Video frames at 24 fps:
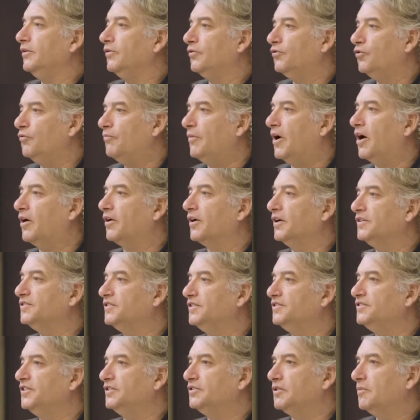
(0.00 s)
of the markets,
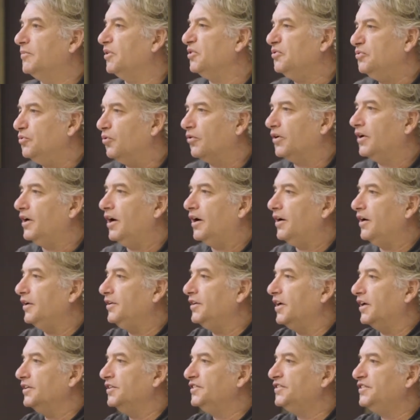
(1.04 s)
etc., but you don't care.
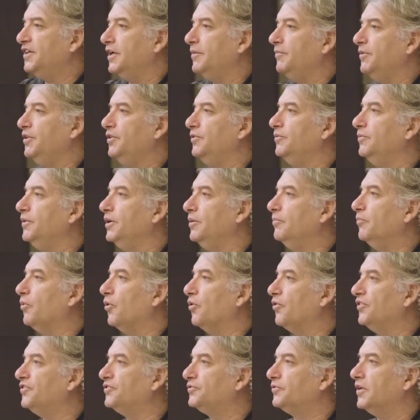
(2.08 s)
They are the same in
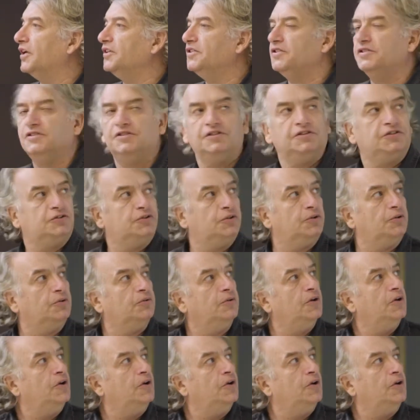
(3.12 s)
both strategies, so